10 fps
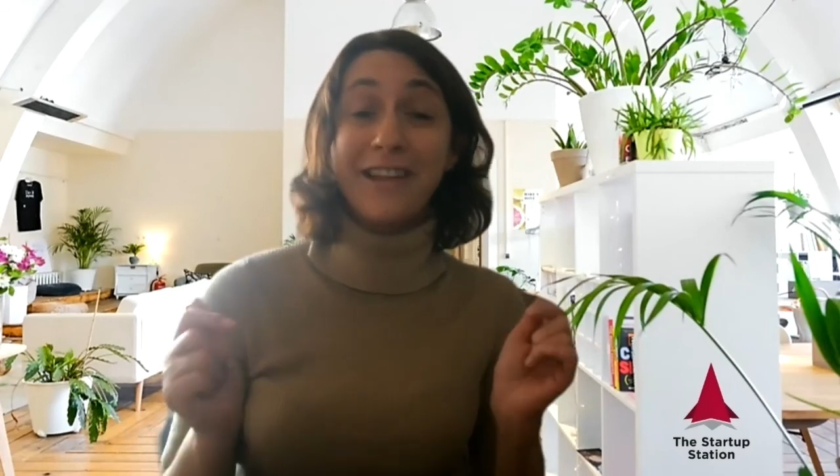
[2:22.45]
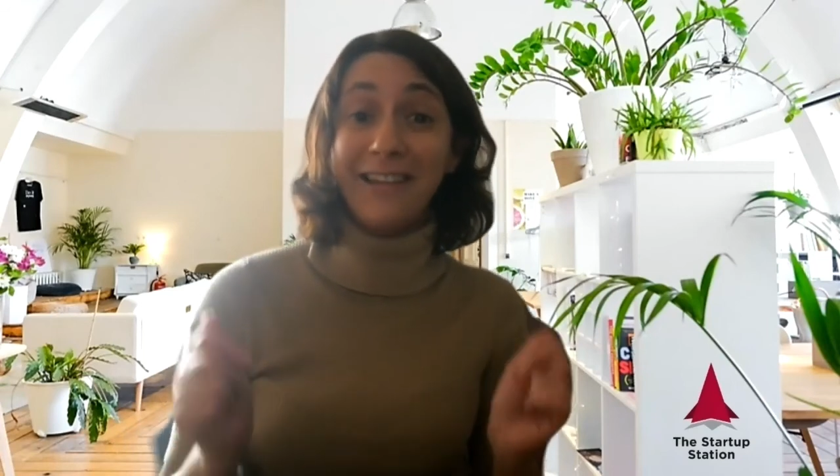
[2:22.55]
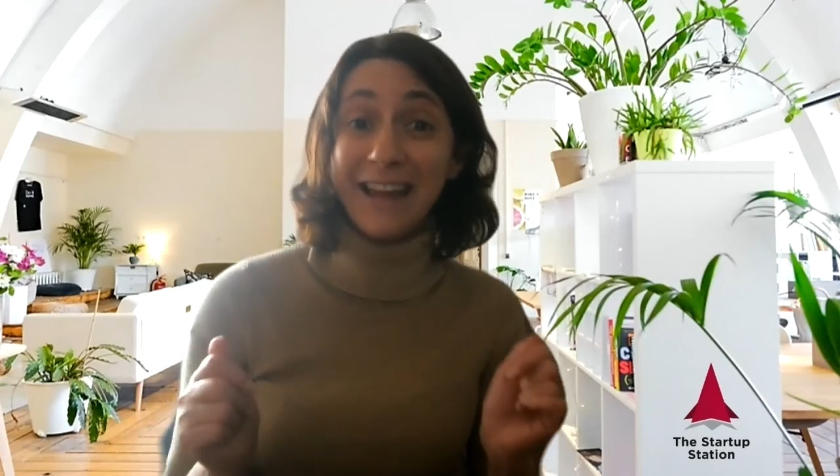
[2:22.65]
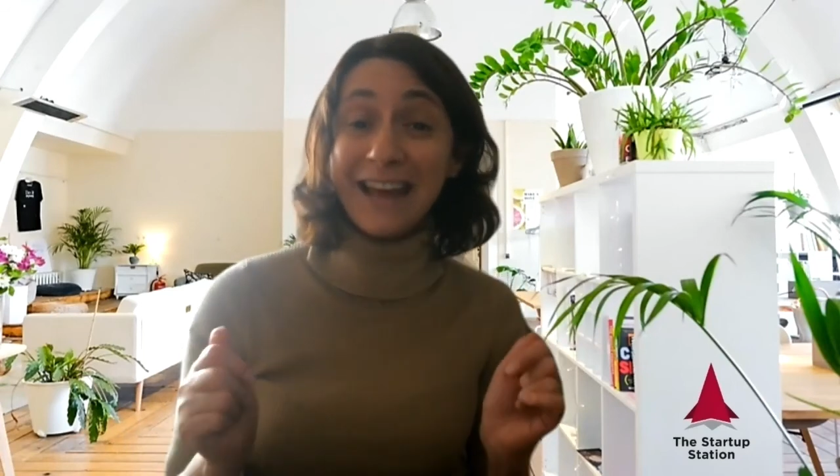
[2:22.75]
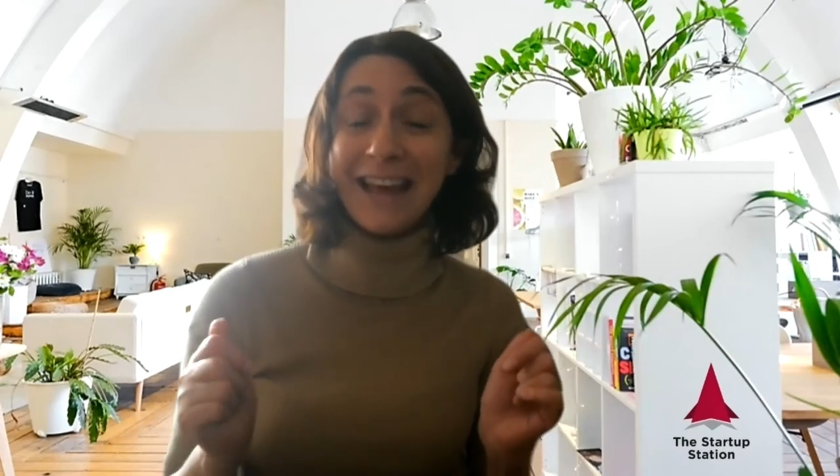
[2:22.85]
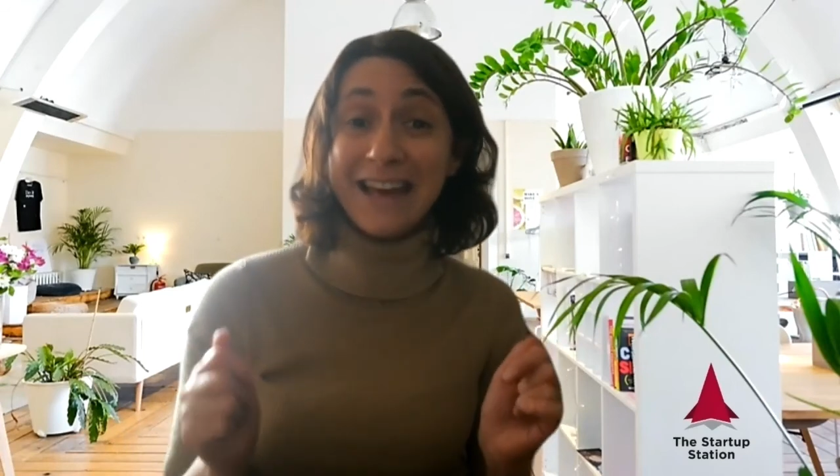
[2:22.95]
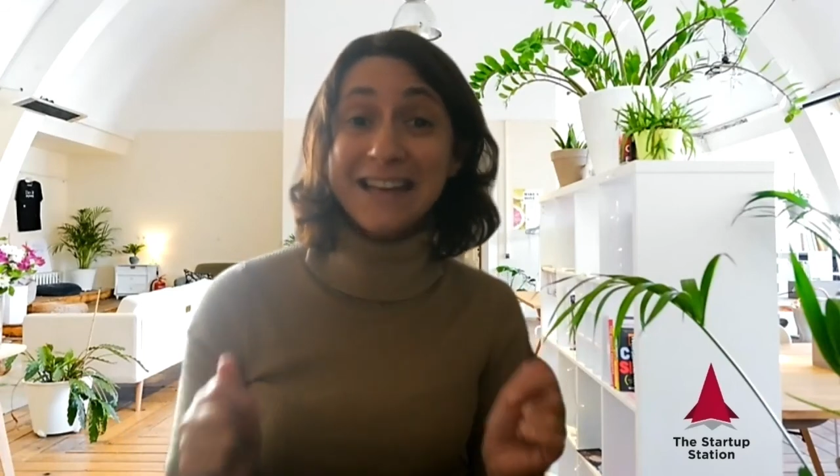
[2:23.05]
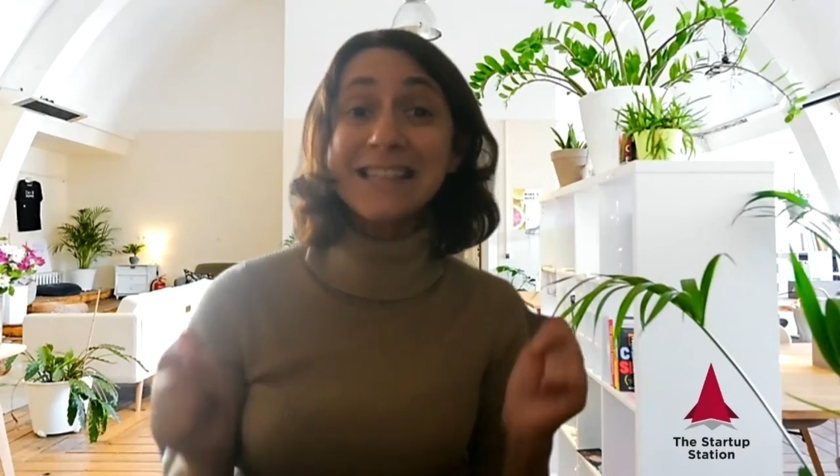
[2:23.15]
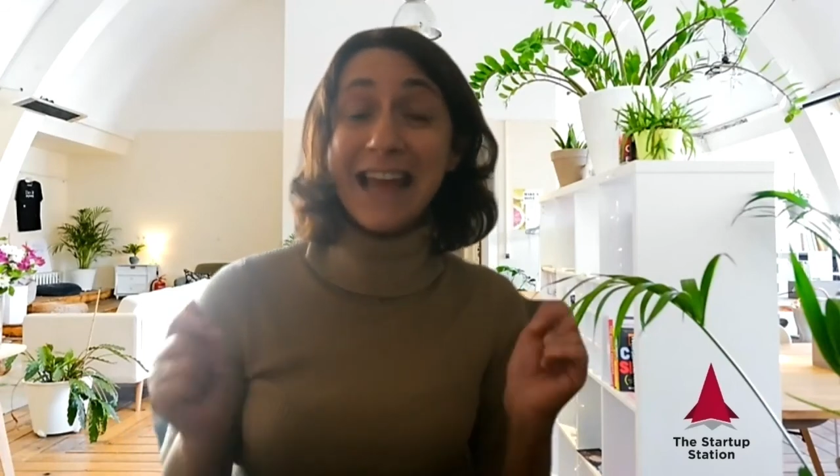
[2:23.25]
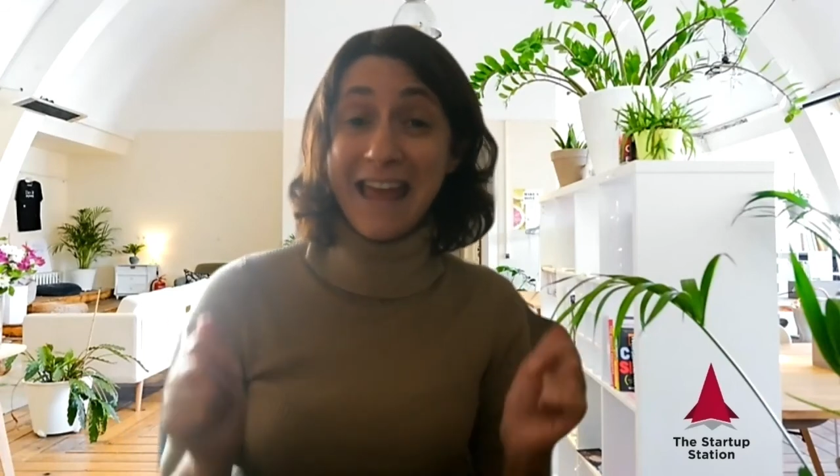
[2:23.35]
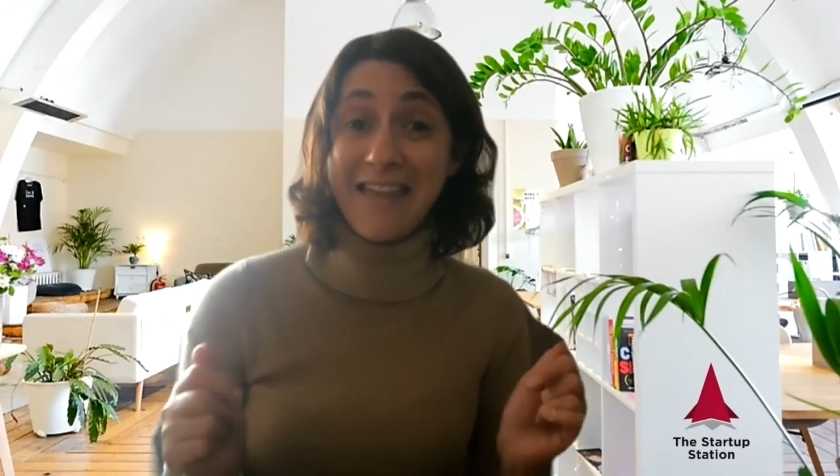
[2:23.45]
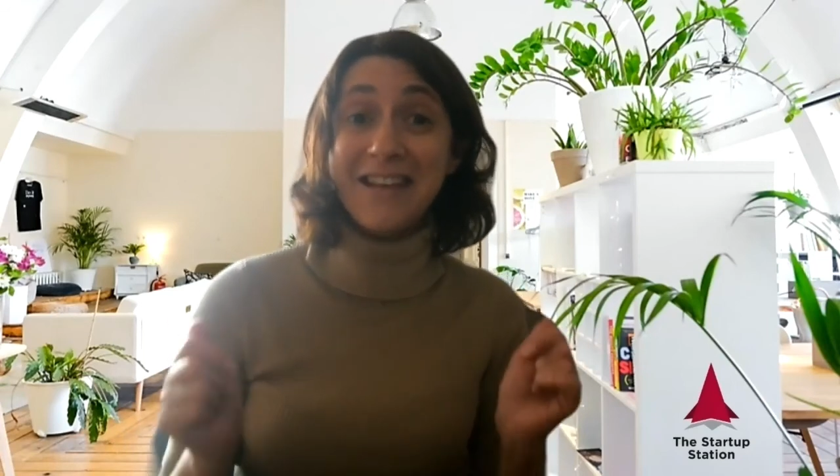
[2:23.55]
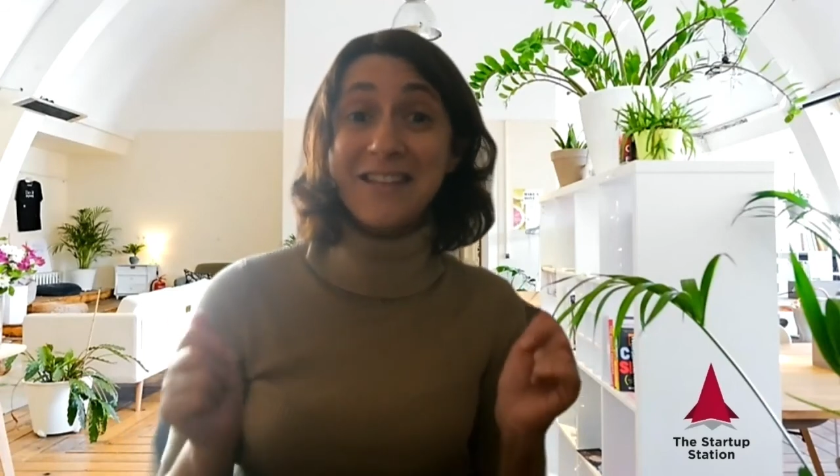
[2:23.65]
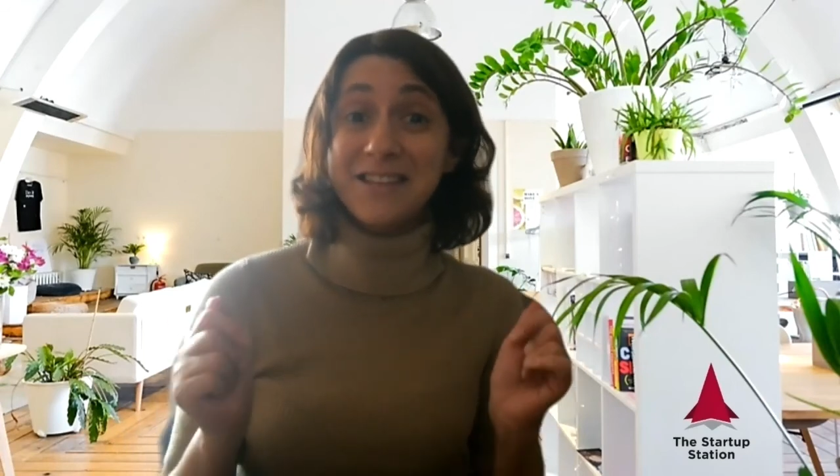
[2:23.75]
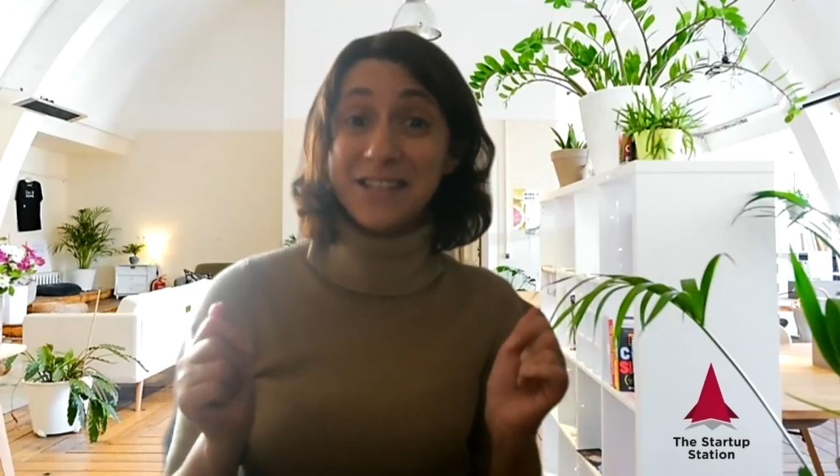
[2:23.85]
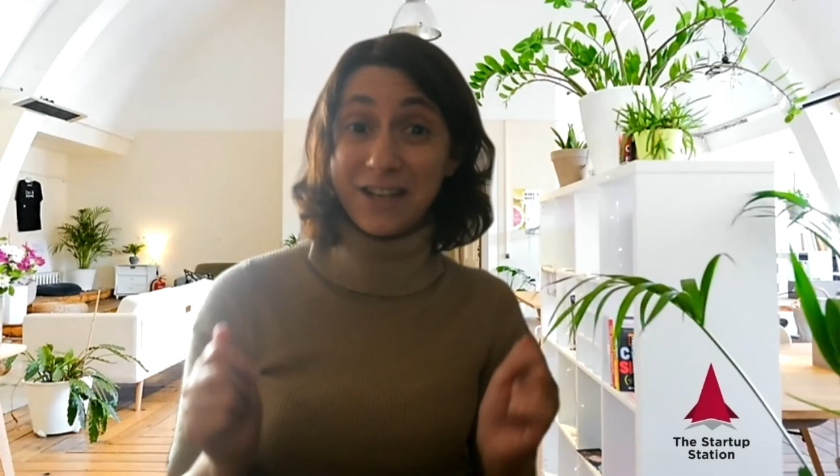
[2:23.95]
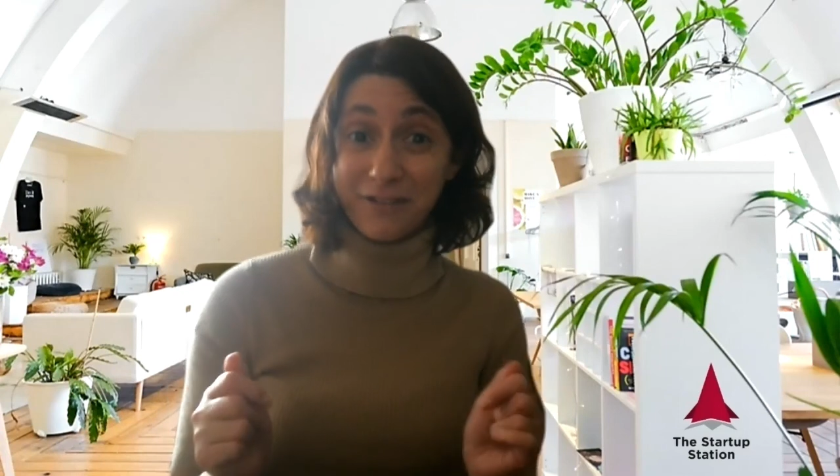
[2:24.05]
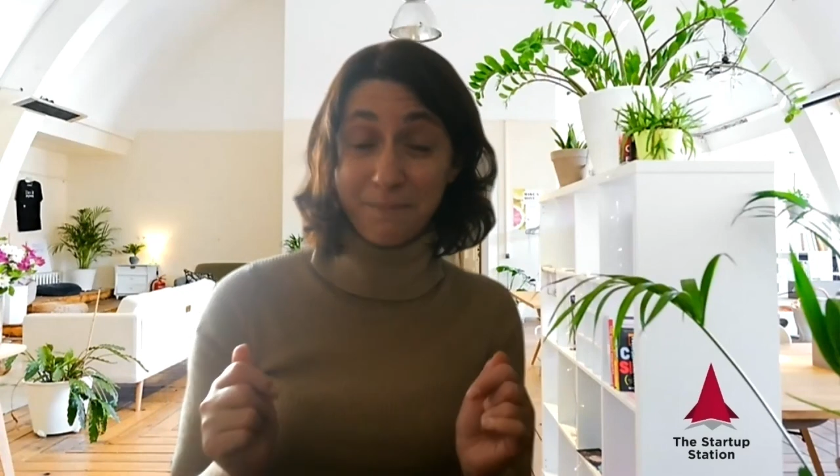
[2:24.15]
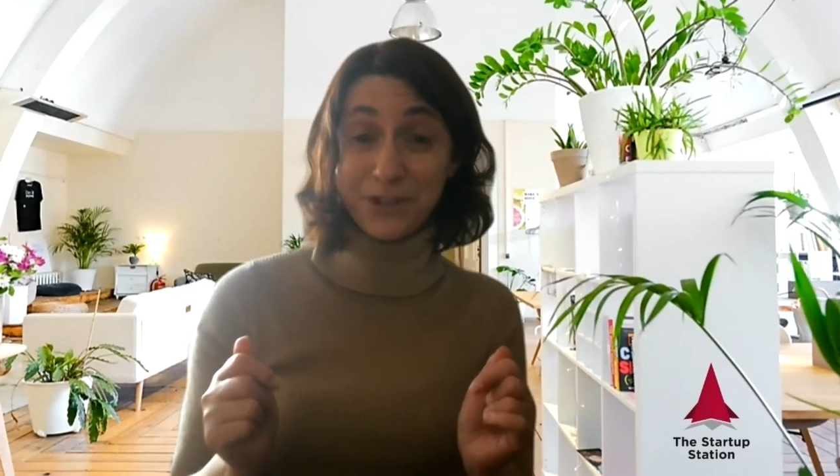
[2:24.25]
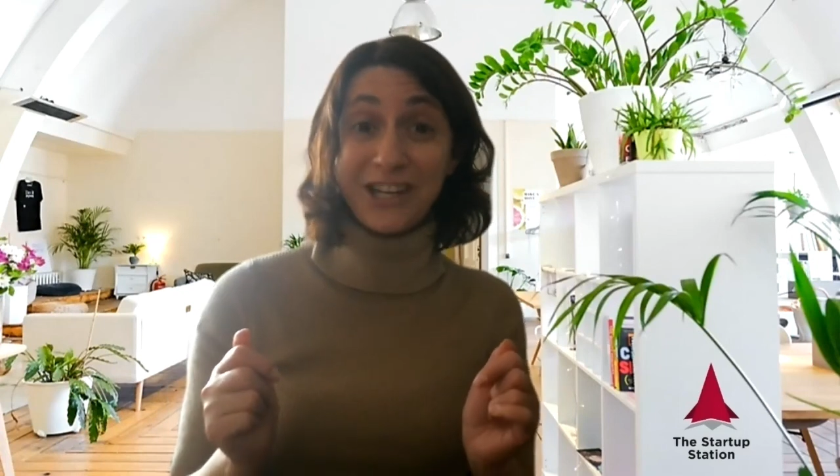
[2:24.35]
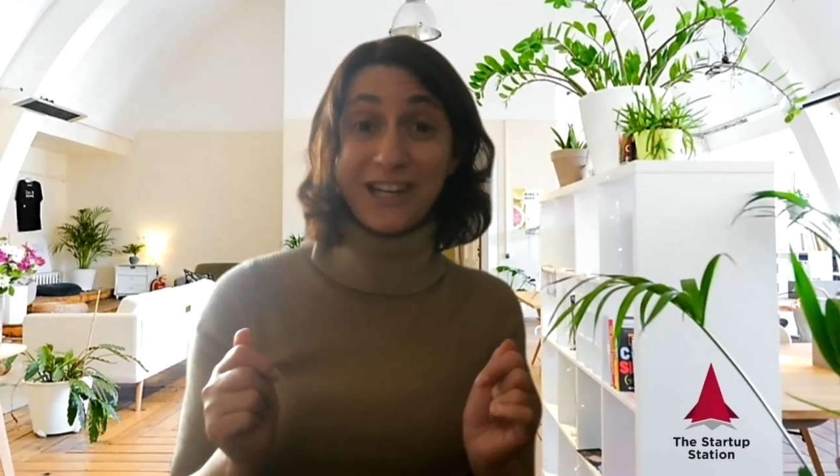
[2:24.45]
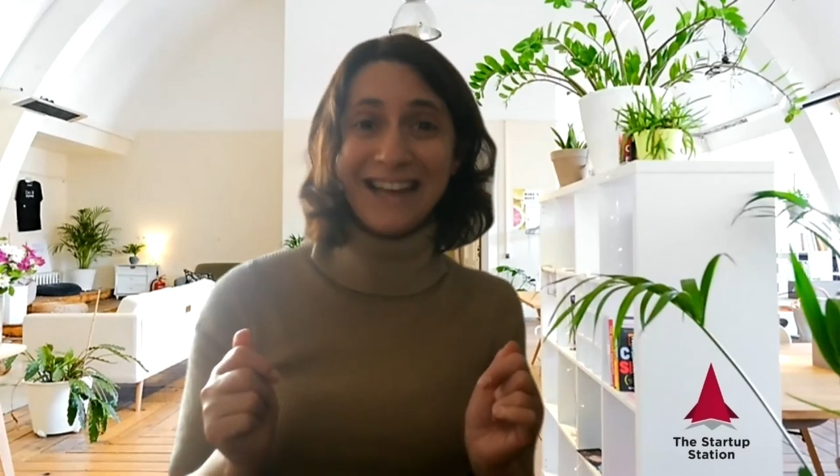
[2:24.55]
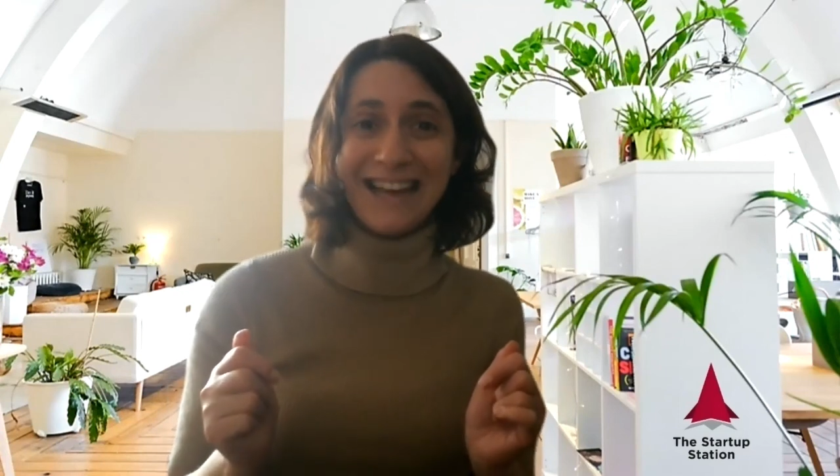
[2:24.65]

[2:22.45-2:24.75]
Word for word: The link is in the description.